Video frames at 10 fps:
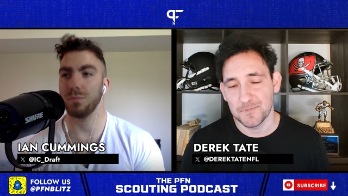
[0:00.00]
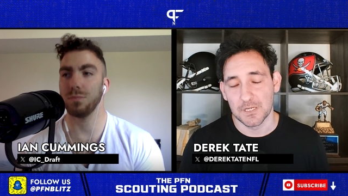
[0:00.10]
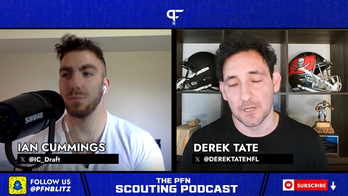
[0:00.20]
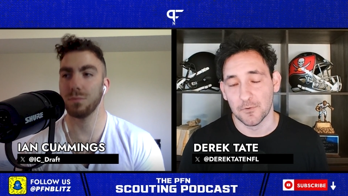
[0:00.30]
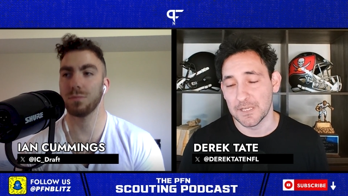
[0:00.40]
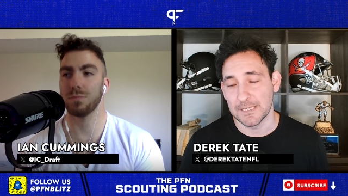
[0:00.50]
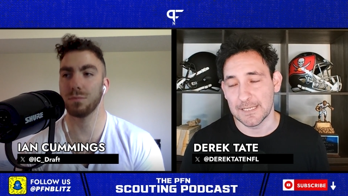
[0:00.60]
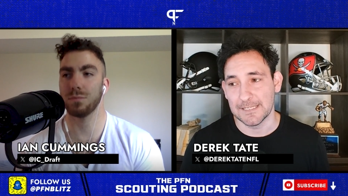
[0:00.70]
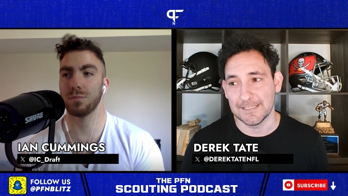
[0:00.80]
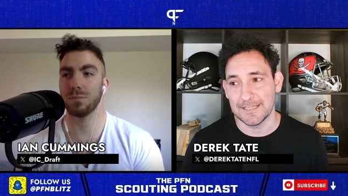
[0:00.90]
Speaker 1: you know
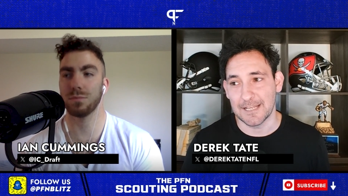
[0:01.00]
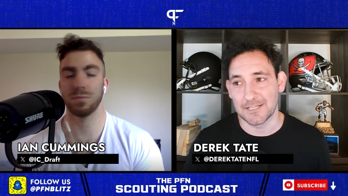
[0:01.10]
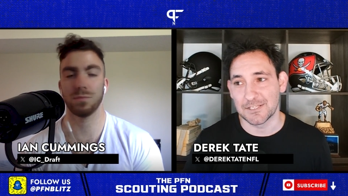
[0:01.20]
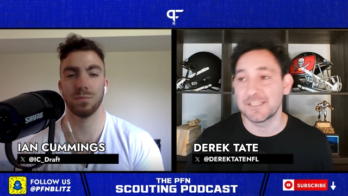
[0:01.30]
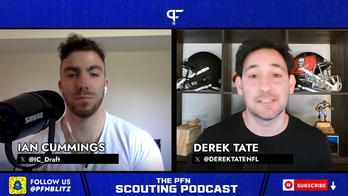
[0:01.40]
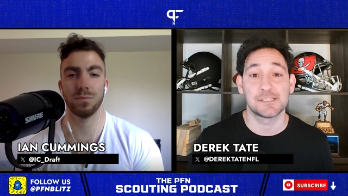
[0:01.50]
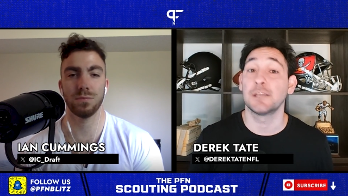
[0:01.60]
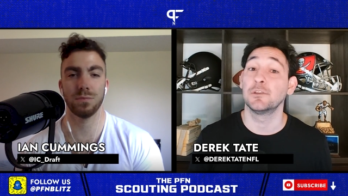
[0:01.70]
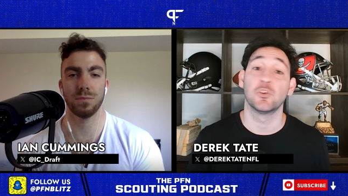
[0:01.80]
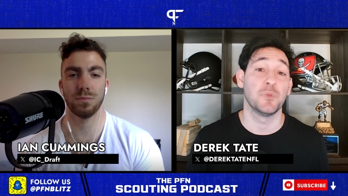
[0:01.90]
it, I just need to see
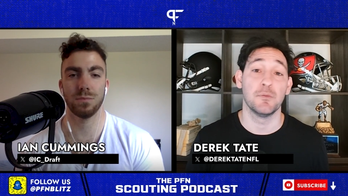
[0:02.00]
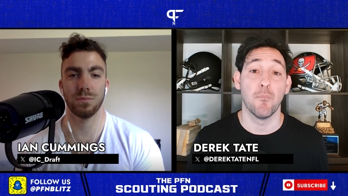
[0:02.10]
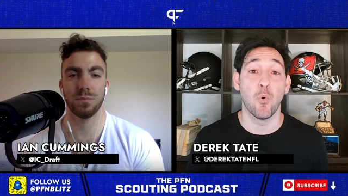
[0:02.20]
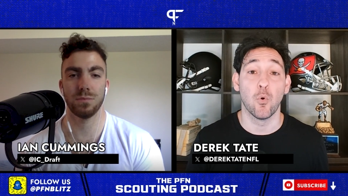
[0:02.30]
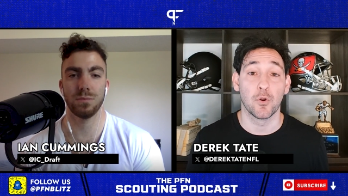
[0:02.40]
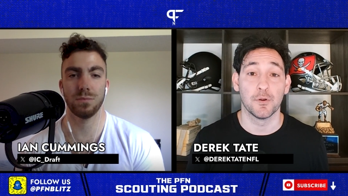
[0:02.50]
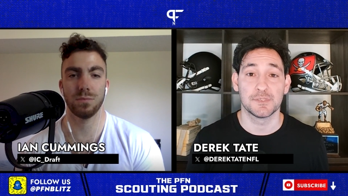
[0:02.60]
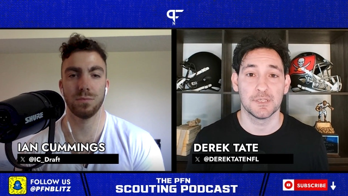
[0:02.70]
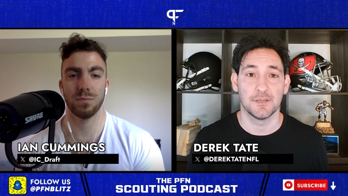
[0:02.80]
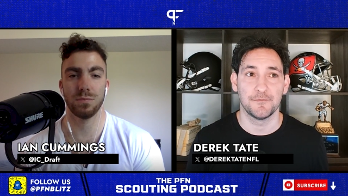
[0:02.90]
a little bit more
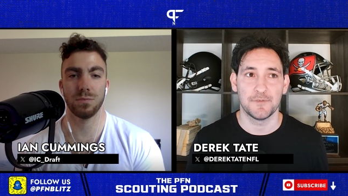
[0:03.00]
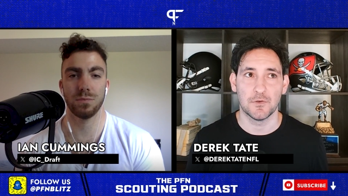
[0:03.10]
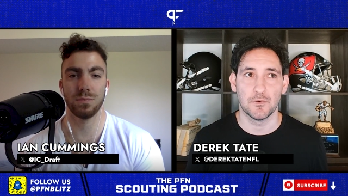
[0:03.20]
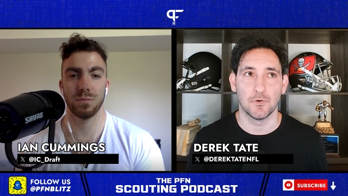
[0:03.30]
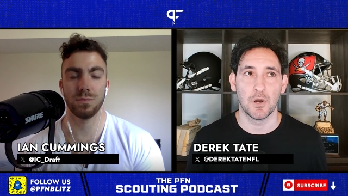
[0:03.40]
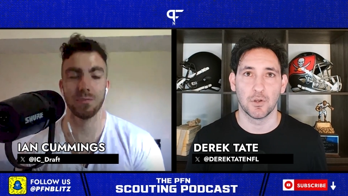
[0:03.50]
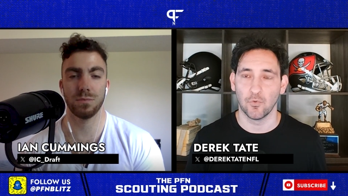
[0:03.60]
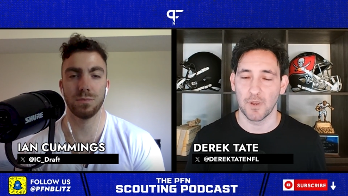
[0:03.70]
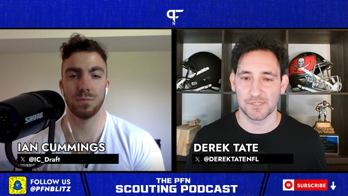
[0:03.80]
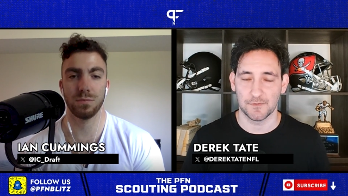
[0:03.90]
to feel
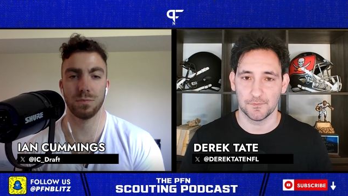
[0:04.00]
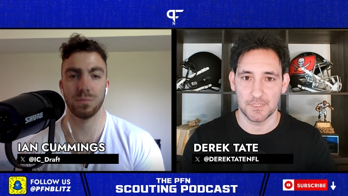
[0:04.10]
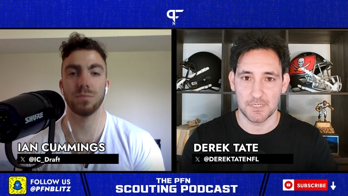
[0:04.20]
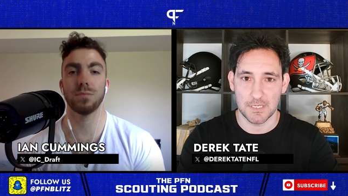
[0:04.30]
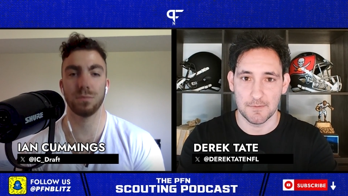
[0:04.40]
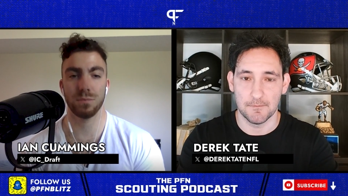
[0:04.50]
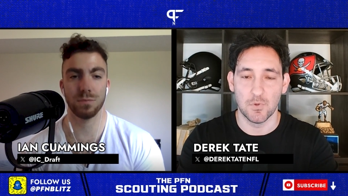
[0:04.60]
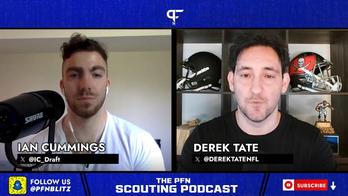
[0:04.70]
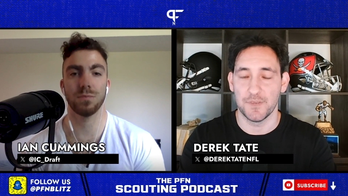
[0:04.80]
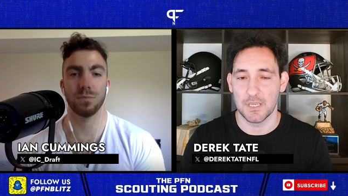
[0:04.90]
aggressively
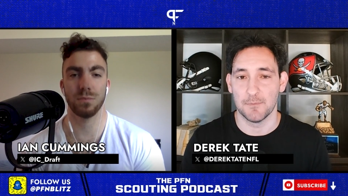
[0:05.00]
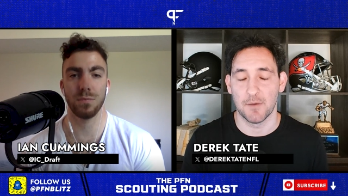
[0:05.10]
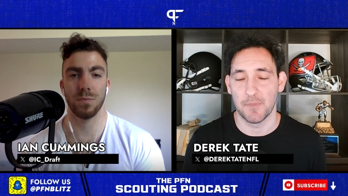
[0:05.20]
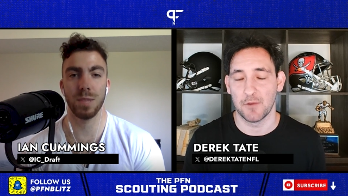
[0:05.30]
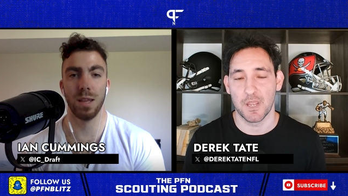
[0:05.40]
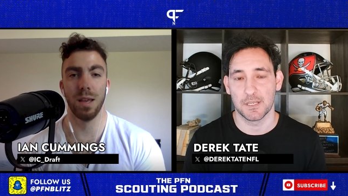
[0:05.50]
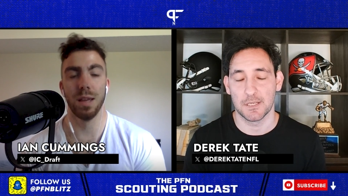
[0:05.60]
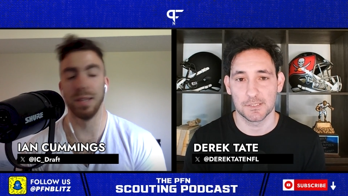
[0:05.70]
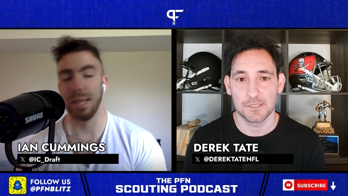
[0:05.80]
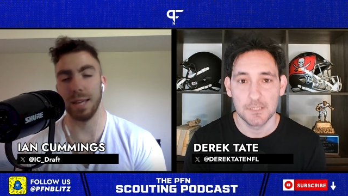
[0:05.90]
moving him up my
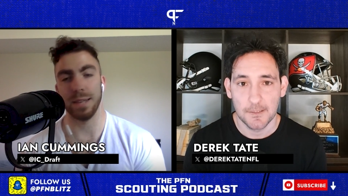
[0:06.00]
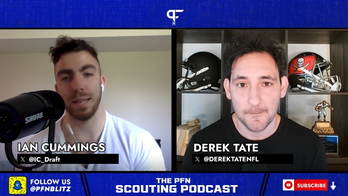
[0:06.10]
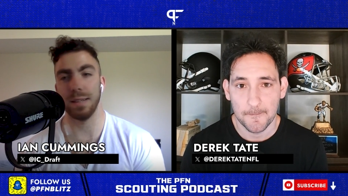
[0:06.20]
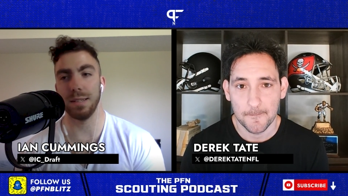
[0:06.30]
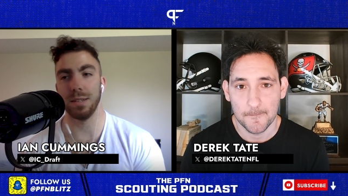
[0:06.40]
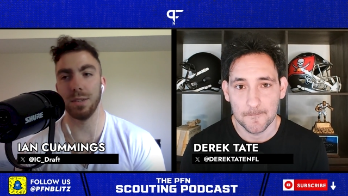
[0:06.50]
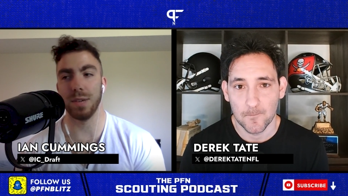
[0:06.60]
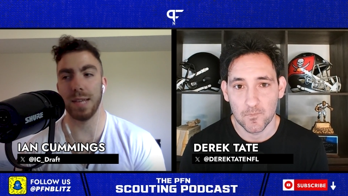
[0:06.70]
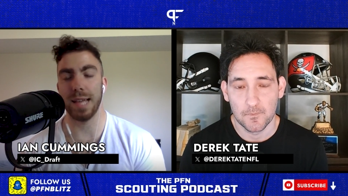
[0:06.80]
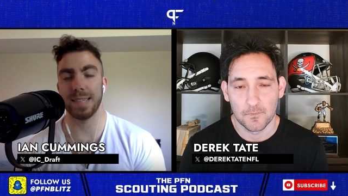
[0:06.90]
rankings.
Speaker 2: Yeah, and you know
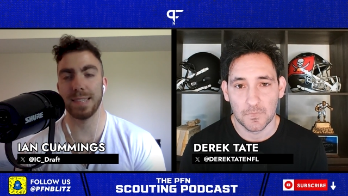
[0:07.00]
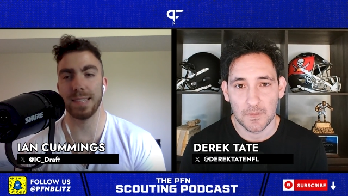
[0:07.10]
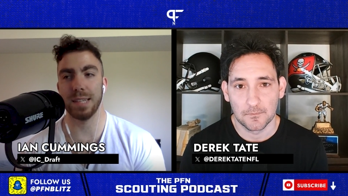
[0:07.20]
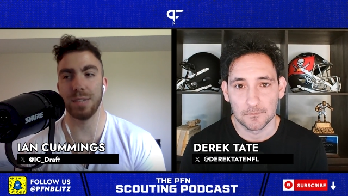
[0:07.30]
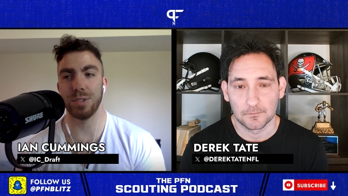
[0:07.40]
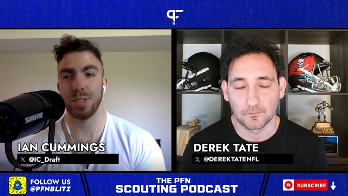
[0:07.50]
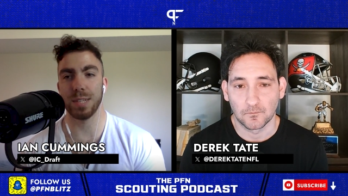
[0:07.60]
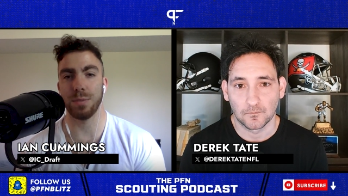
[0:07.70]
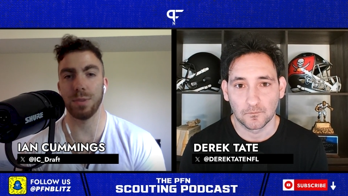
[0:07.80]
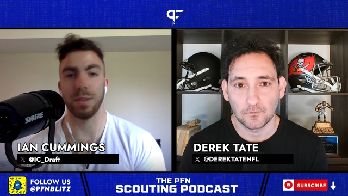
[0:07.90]
it, it's
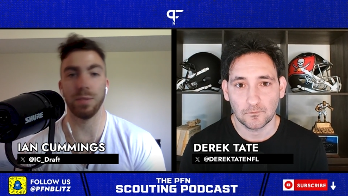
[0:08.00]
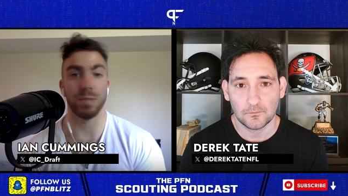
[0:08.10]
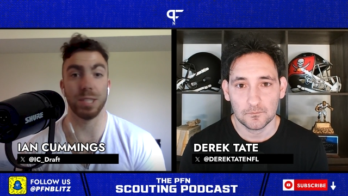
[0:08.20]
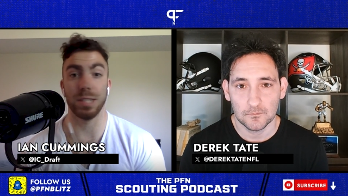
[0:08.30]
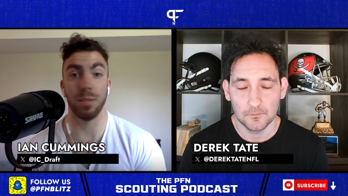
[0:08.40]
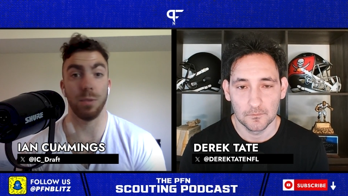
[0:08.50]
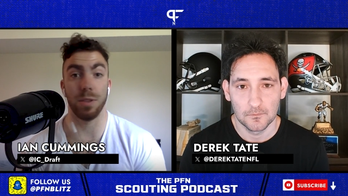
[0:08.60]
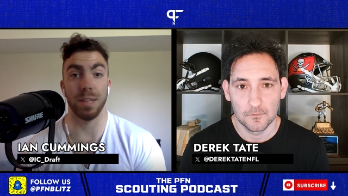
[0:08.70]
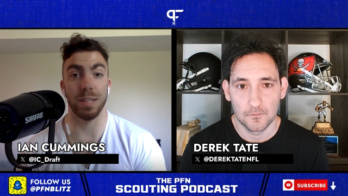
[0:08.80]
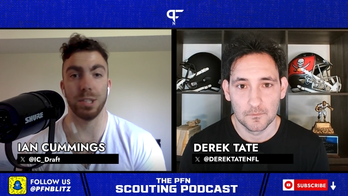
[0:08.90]
interesting with which he,
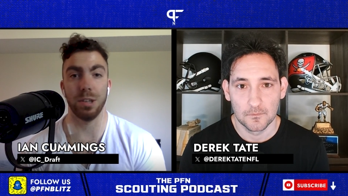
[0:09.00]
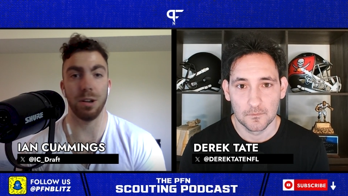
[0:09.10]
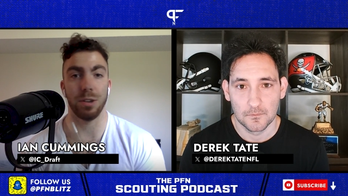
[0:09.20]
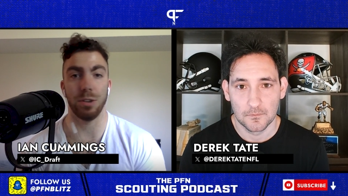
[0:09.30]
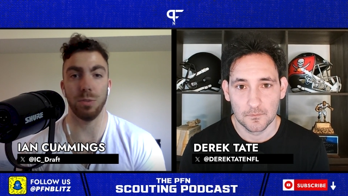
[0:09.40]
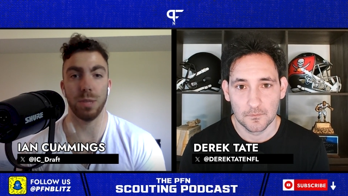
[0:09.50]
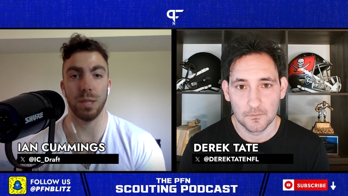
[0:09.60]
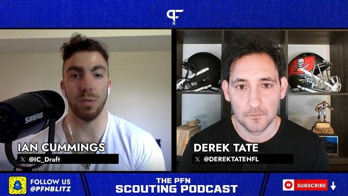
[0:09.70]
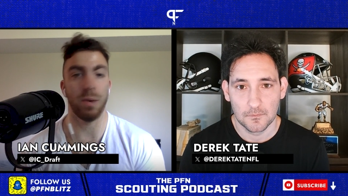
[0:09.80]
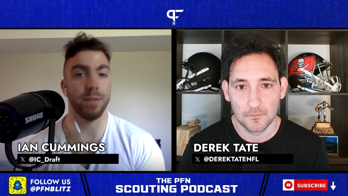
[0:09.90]
with each young QB
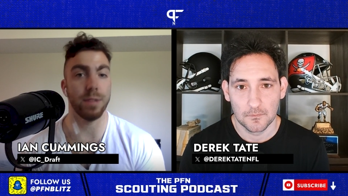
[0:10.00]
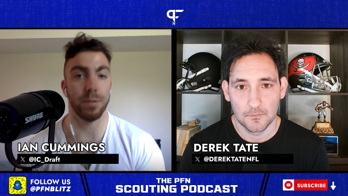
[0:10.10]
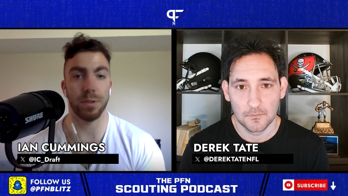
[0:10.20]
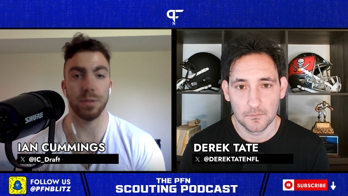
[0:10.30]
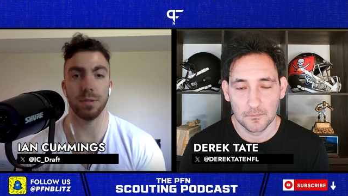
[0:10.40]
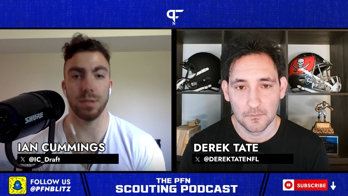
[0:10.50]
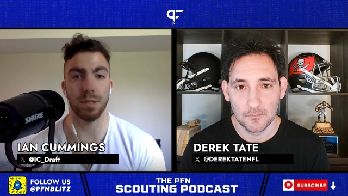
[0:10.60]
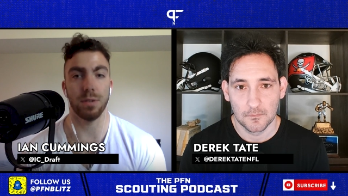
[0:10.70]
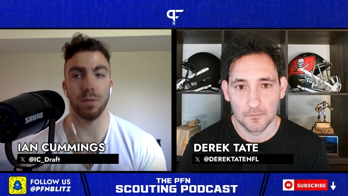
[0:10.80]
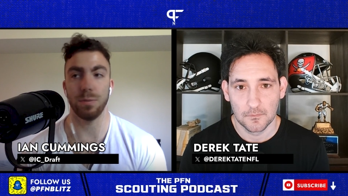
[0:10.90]
you have different you
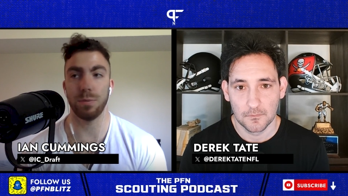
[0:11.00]
know